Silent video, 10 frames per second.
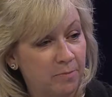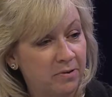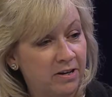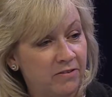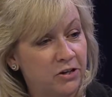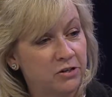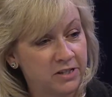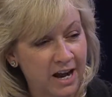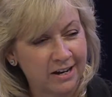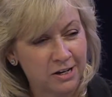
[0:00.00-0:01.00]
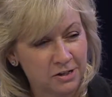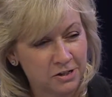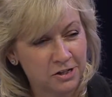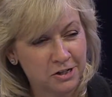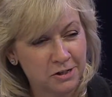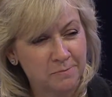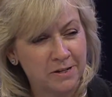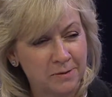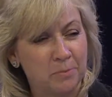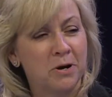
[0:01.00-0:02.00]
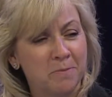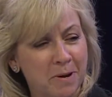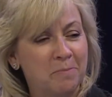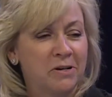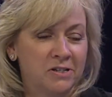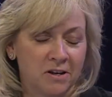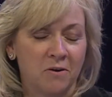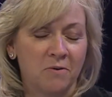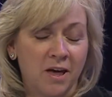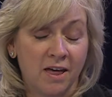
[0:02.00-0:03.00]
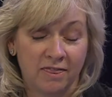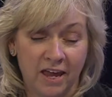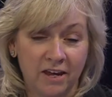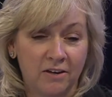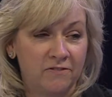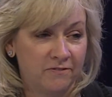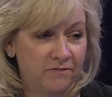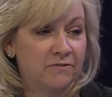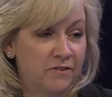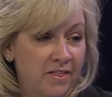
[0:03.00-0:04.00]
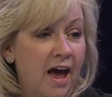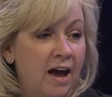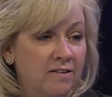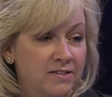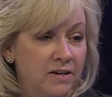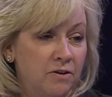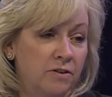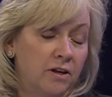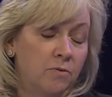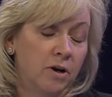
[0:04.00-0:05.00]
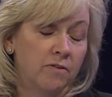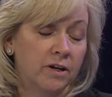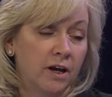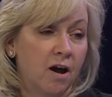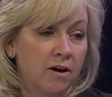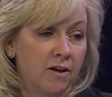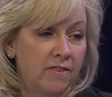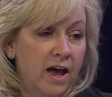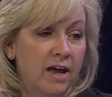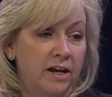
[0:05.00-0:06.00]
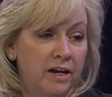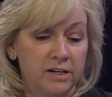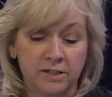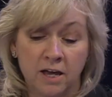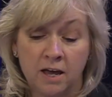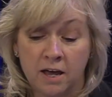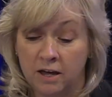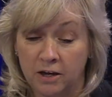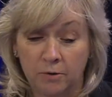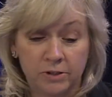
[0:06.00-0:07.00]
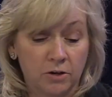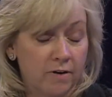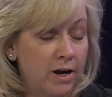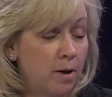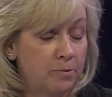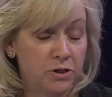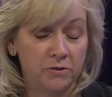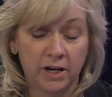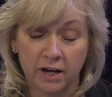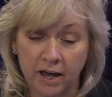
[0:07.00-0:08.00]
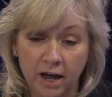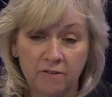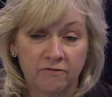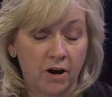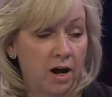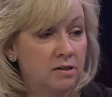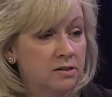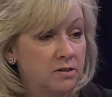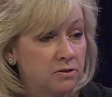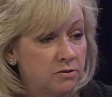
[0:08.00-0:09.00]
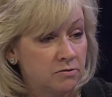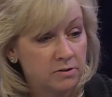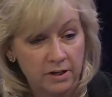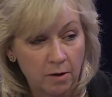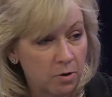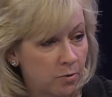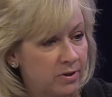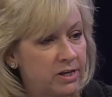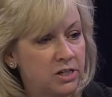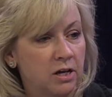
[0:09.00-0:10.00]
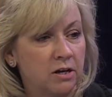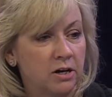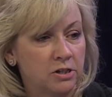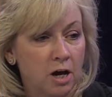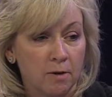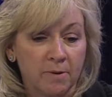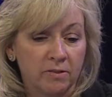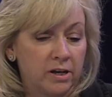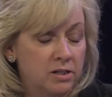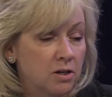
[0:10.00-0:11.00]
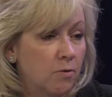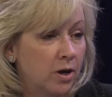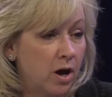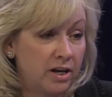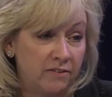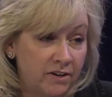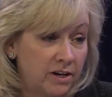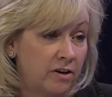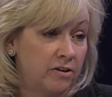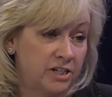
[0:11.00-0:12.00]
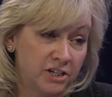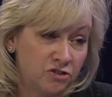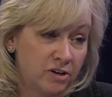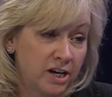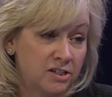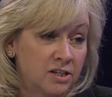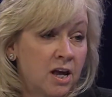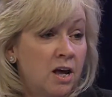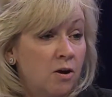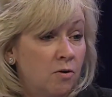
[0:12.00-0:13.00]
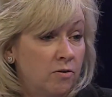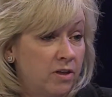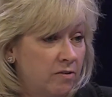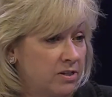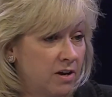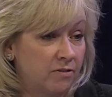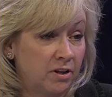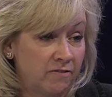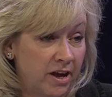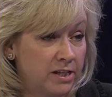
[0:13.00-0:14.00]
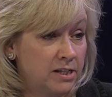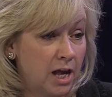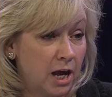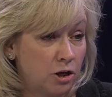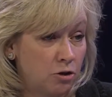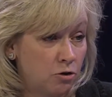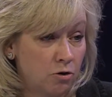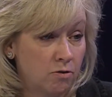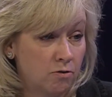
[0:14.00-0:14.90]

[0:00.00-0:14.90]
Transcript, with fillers: believe, I in your second yeah. term yeah. as a board yeah. member. So thank you for that, because I know that you work really hard on that. And it is you know, it's a great opportunity again for us to network with each other, mm -hmm. talk about things going on even in our districts. Right. There are several events that your